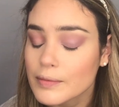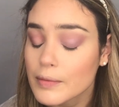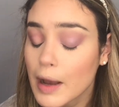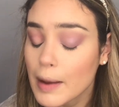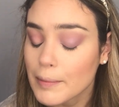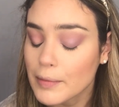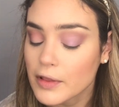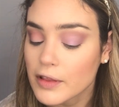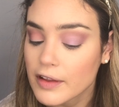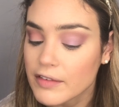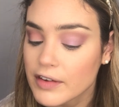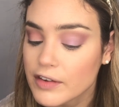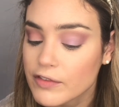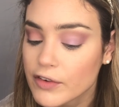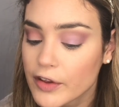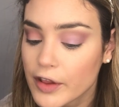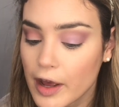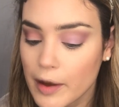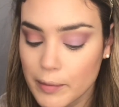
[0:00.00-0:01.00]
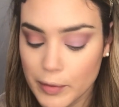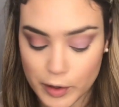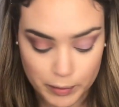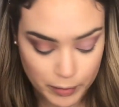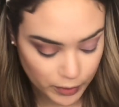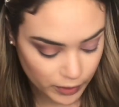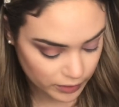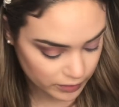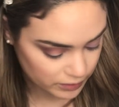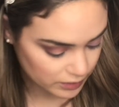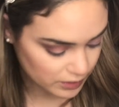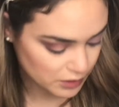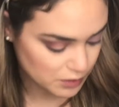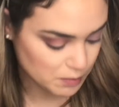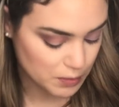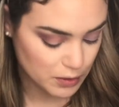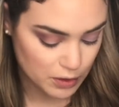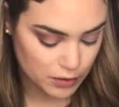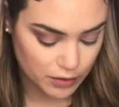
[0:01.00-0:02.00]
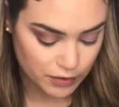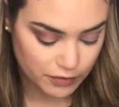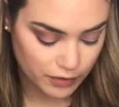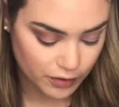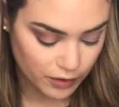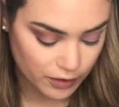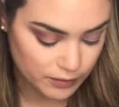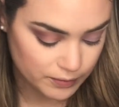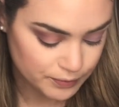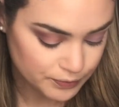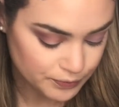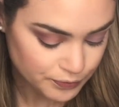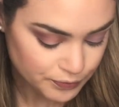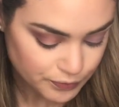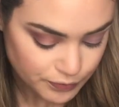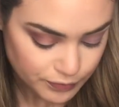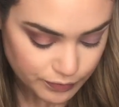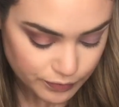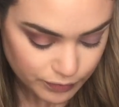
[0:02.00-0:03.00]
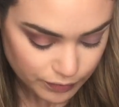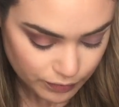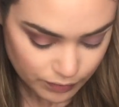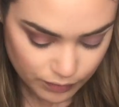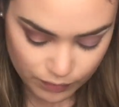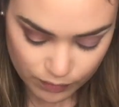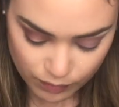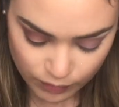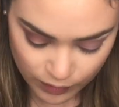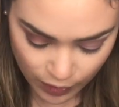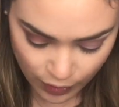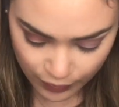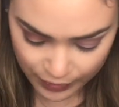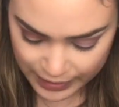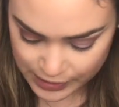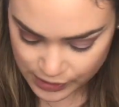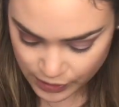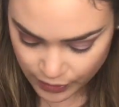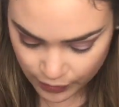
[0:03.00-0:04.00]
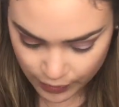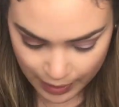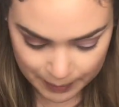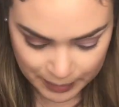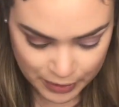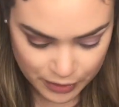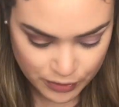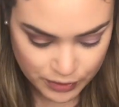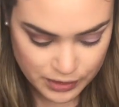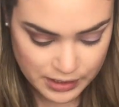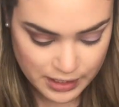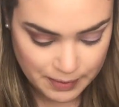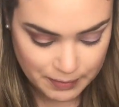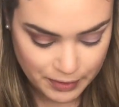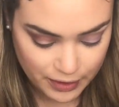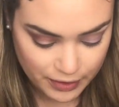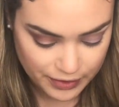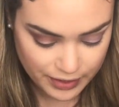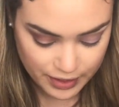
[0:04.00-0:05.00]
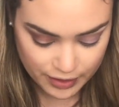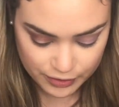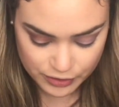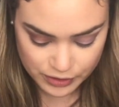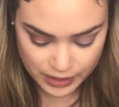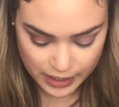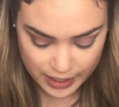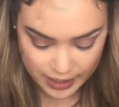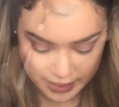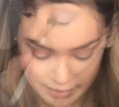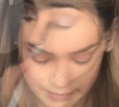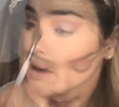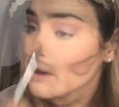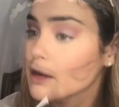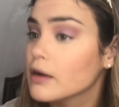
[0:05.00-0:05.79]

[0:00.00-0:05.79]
And I'm living for that purple. It's beautiful. All right, so I'm gonna do the same thing on the other side.